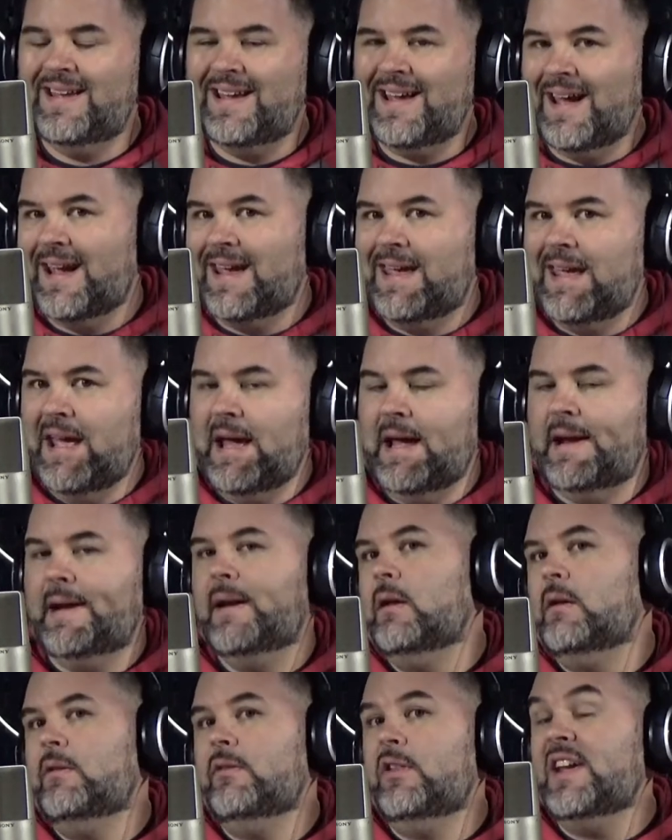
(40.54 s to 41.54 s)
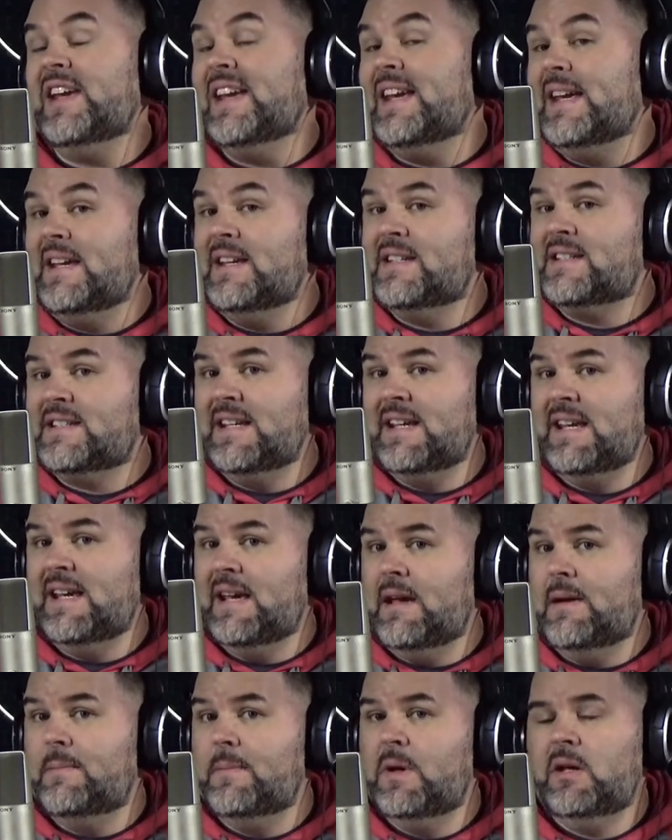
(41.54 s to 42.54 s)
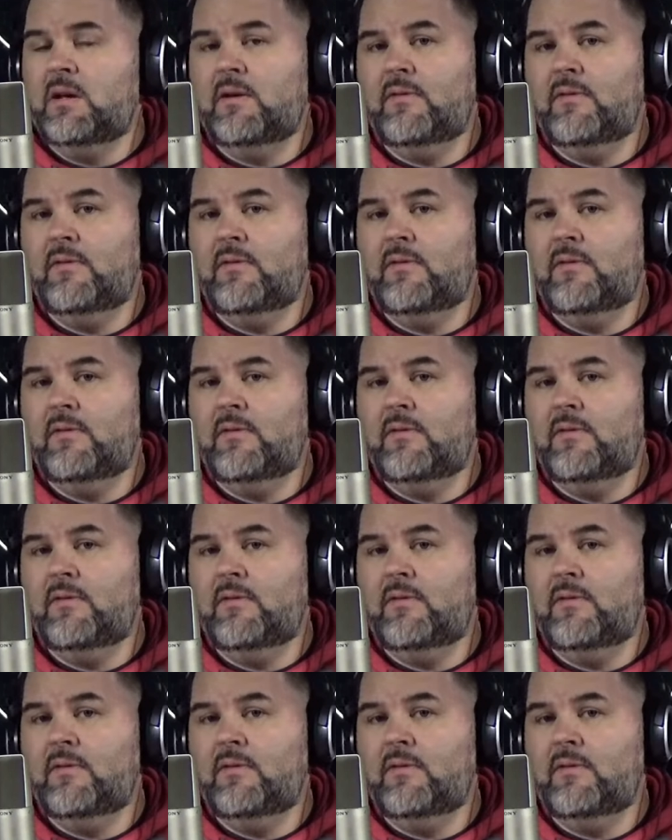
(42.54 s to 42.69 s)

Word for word: Again, the E C M